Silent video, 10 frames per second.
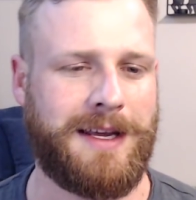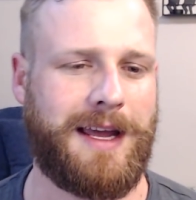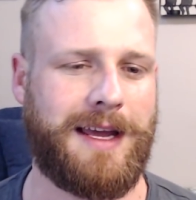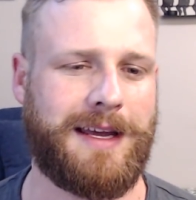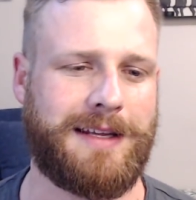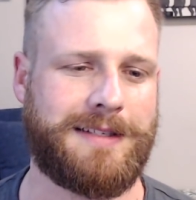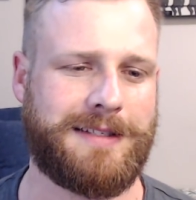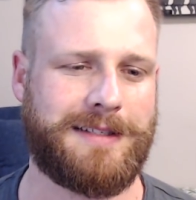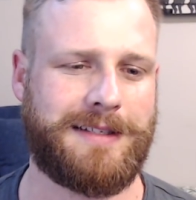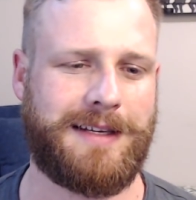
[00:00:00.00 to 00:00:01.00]

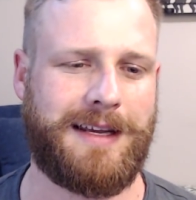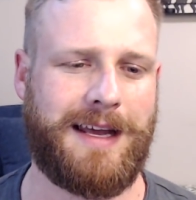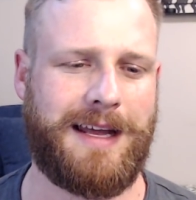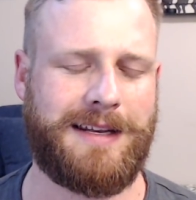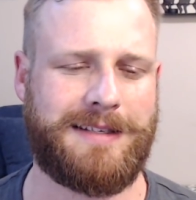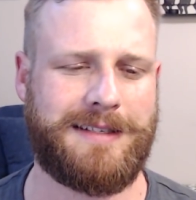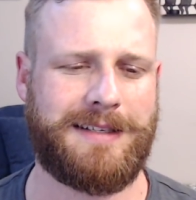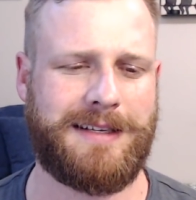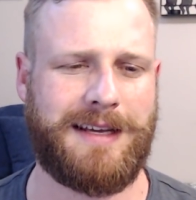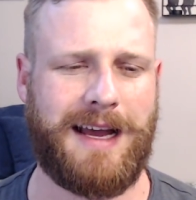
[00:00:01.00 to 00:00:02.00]
And
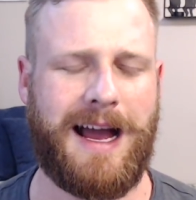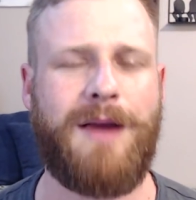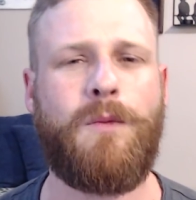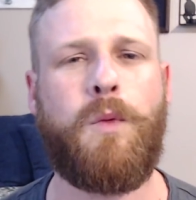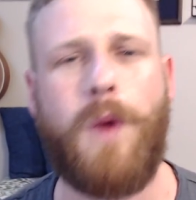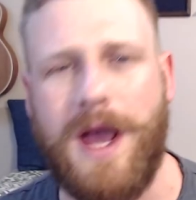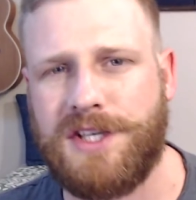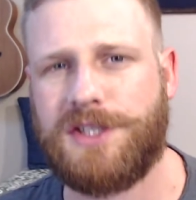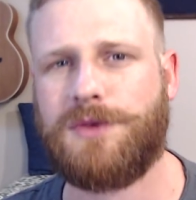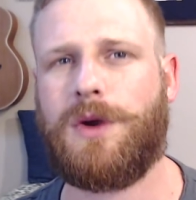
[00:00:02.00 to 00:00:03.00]
I
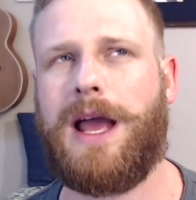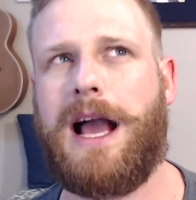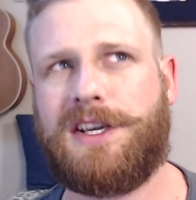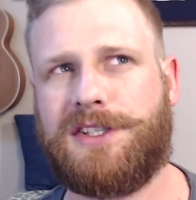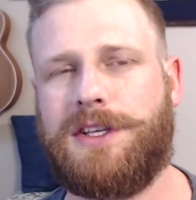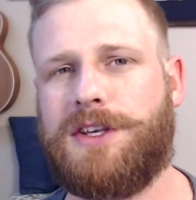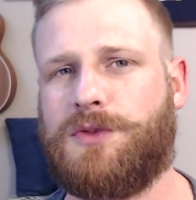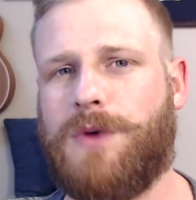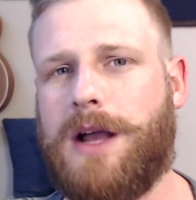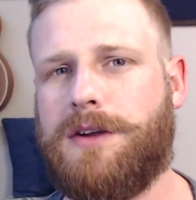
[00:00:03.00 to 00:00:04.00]
wish, actually,
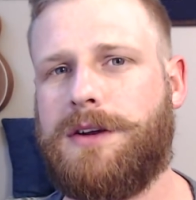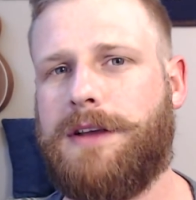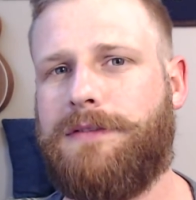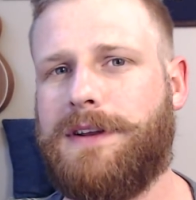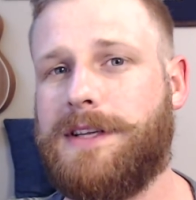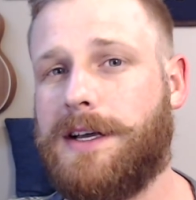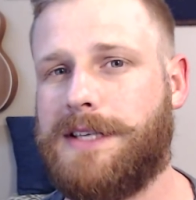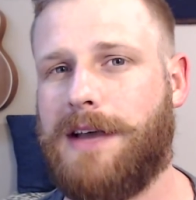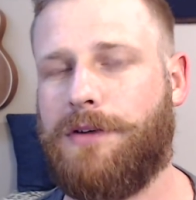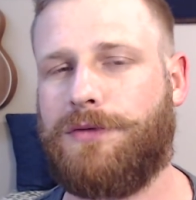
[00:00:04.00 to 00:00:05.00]
this record, if it
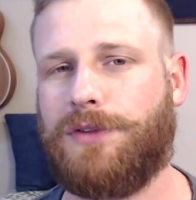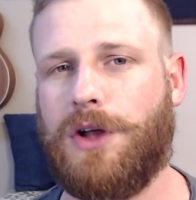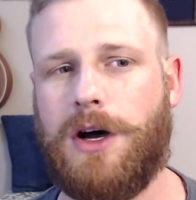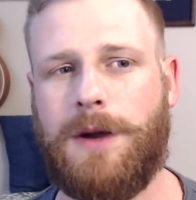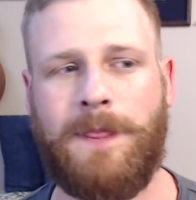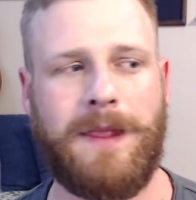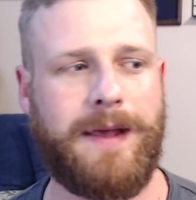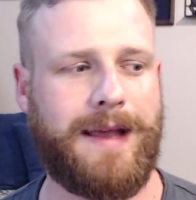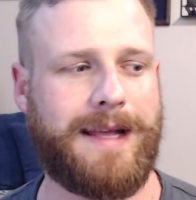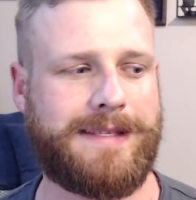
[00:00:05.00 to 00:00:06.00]
does have a flaw,
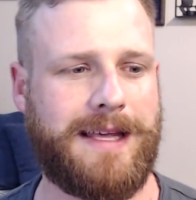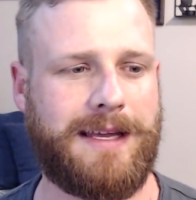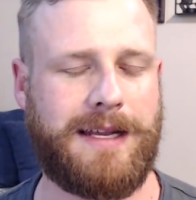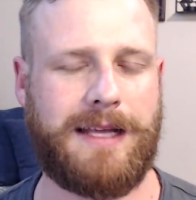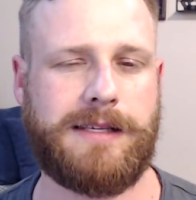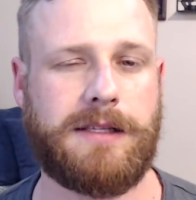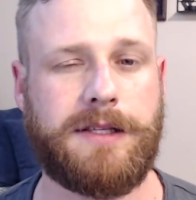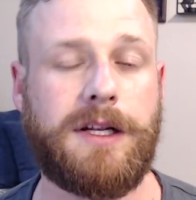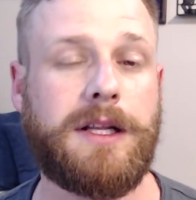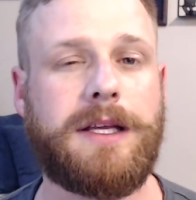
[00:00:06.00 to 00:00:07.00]
it's that it's a
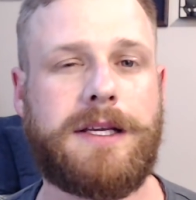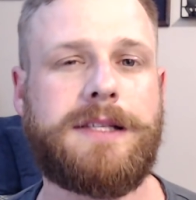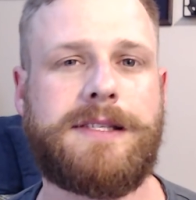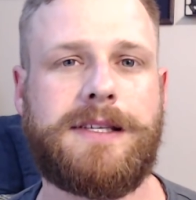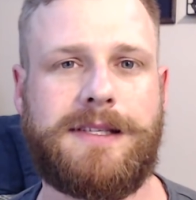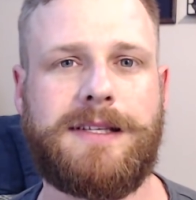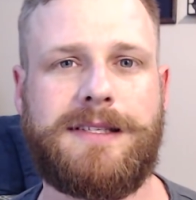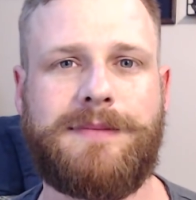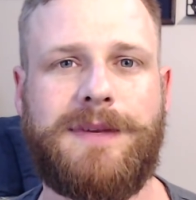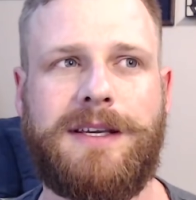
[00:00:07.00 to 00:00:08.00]
little
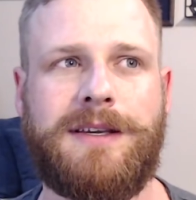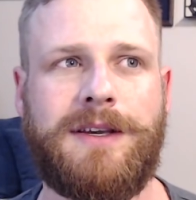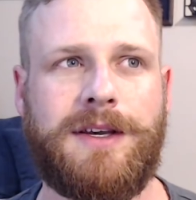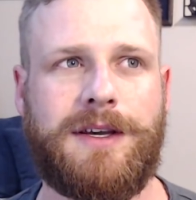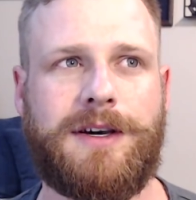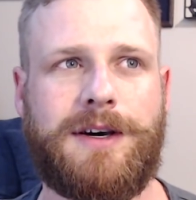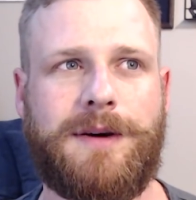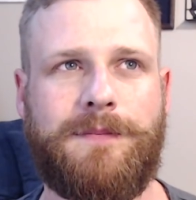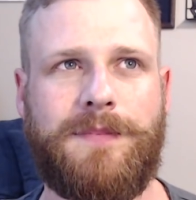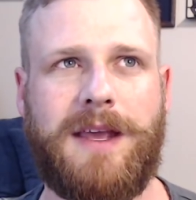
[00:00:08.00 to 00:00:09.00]
inconsistent to me,
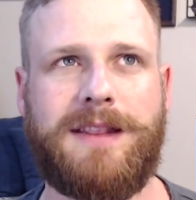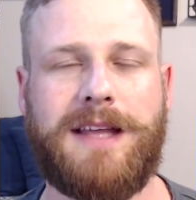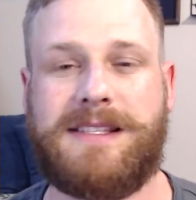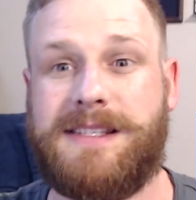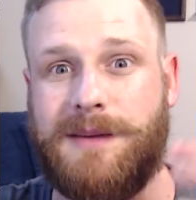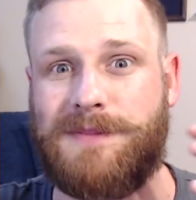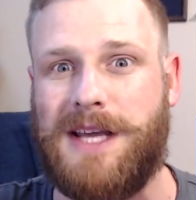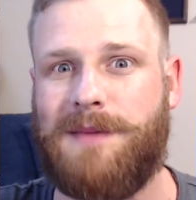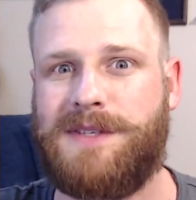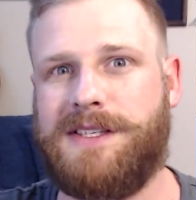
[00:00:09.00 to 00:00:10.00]
in that
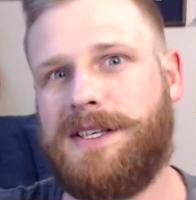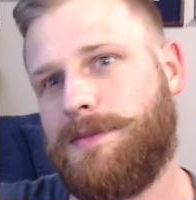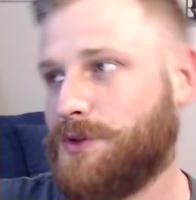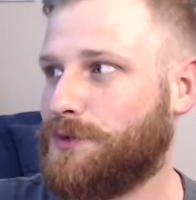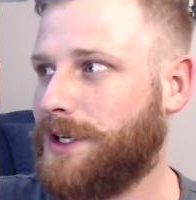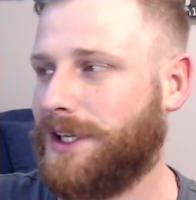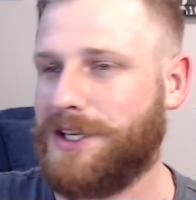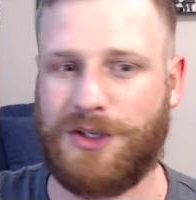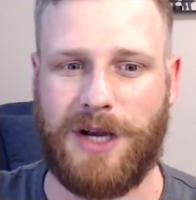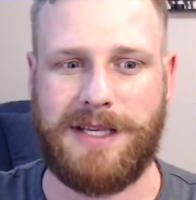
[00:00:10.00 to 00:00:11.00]
sometimes he seems
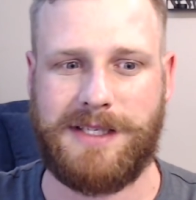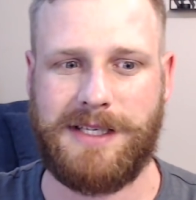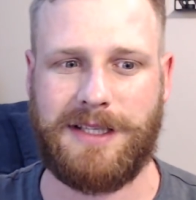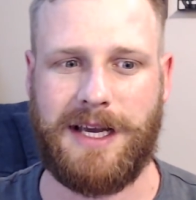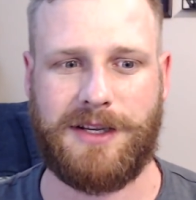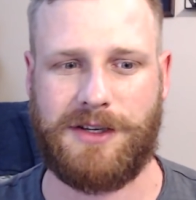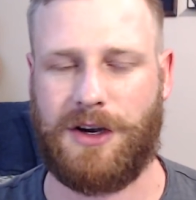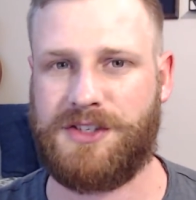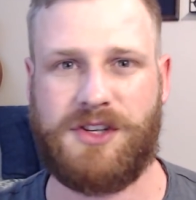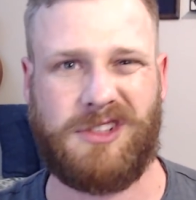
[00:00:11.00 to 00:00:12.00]
really crazy, like
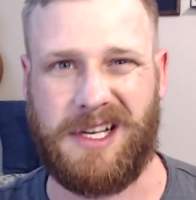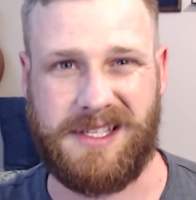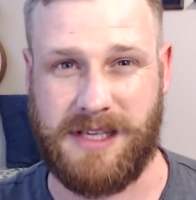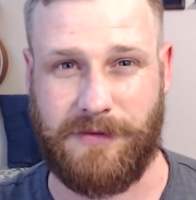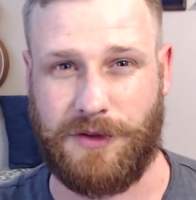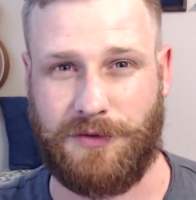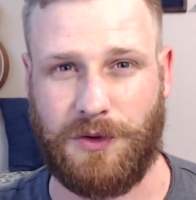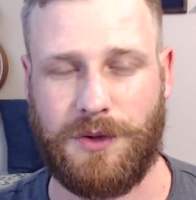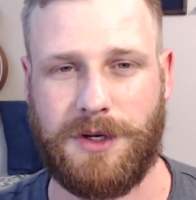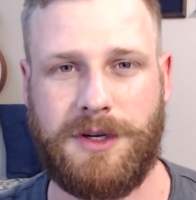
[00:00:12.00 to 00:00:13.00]
on a song like Seventh
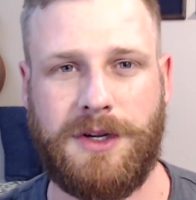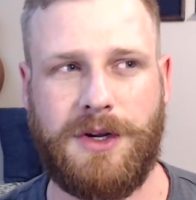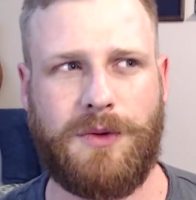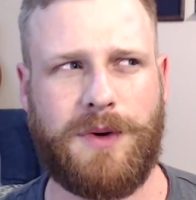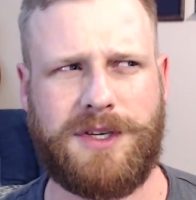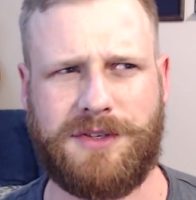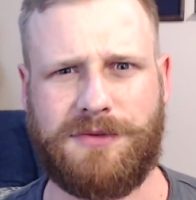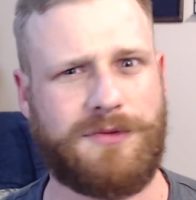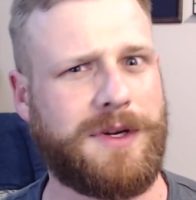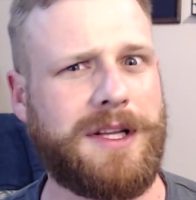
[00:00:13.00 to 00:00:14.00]
Floor, which is a
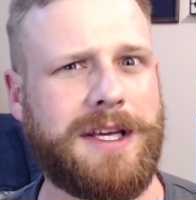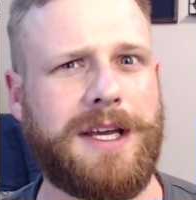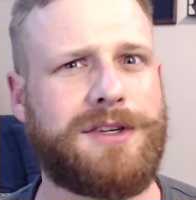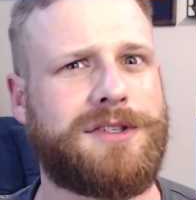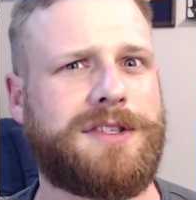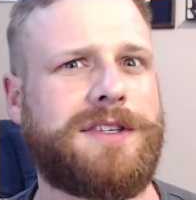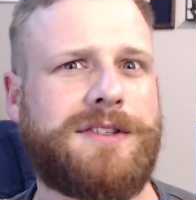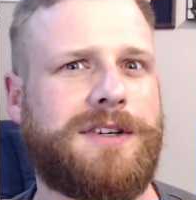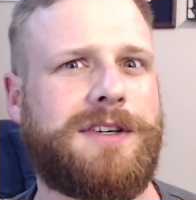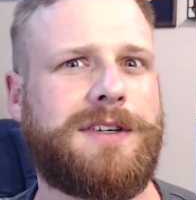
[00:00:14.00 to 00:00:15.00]
really interesting
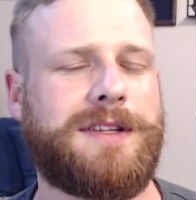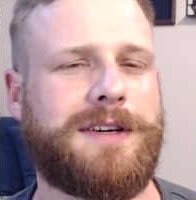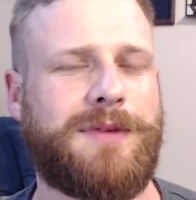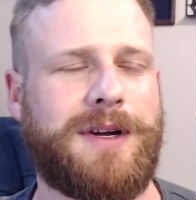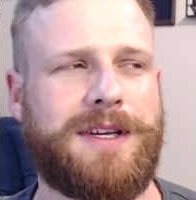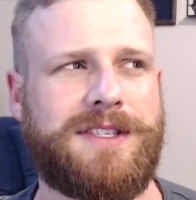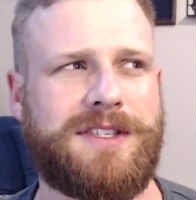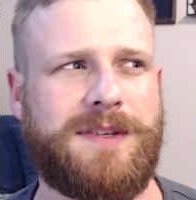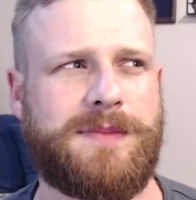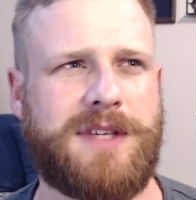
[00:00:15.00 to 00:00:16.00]
song where he
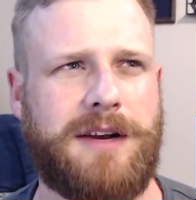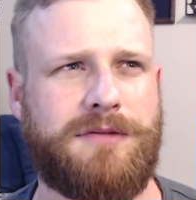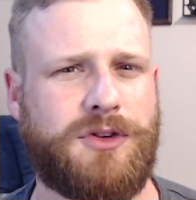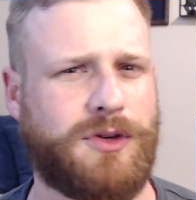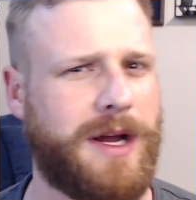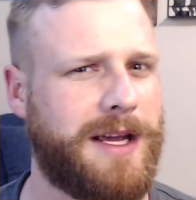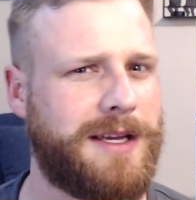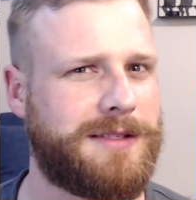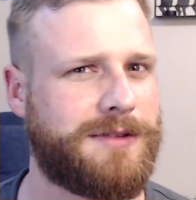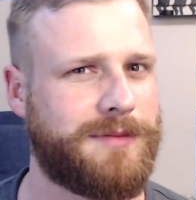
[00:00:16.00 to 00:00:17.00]
just seems kind of
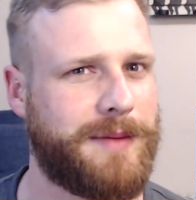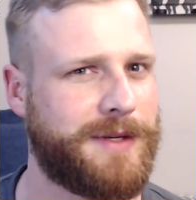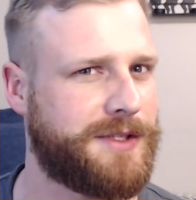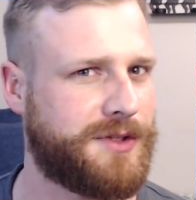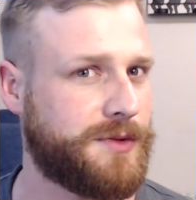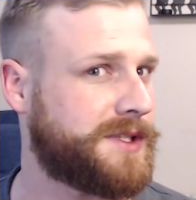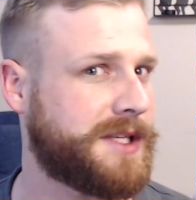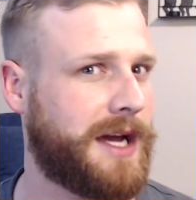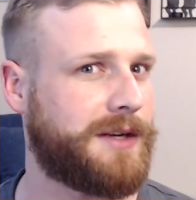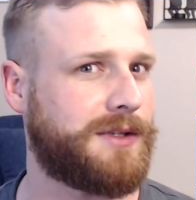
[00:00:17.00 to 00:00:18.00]
crazed or maybe
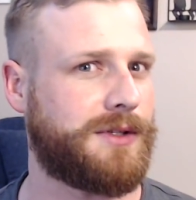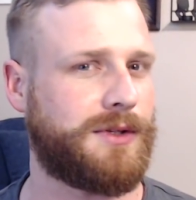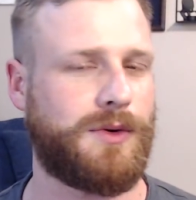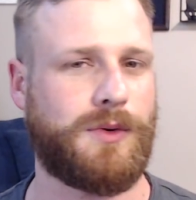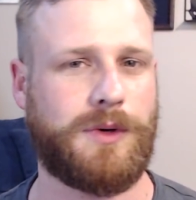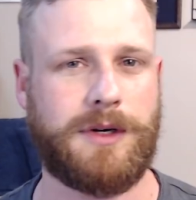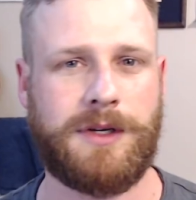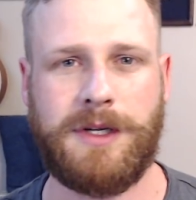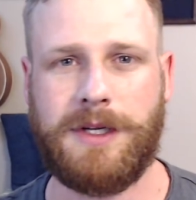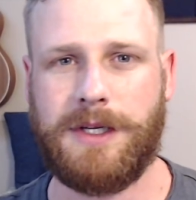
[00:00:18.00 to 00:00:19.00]
suicidal or